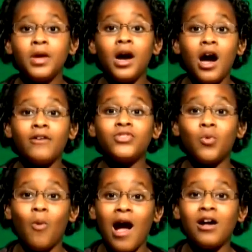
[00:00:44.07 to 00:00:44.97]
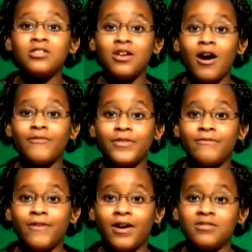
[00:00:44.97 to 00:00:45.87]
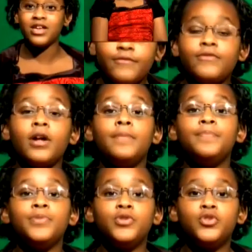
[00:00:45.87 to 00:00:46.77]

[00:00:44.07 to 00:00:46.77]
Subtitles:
of the Wild Dolphin Foundation from